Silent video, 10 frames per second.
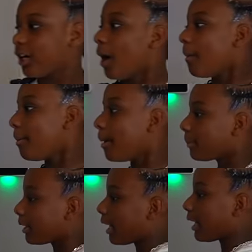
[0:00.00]
told my
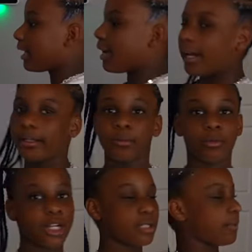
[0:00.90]
mom, can I get an
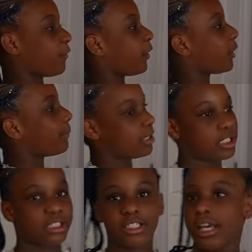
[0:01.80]
edible arrangement for you? But
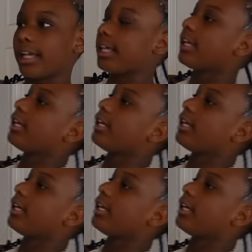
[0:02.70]
she said,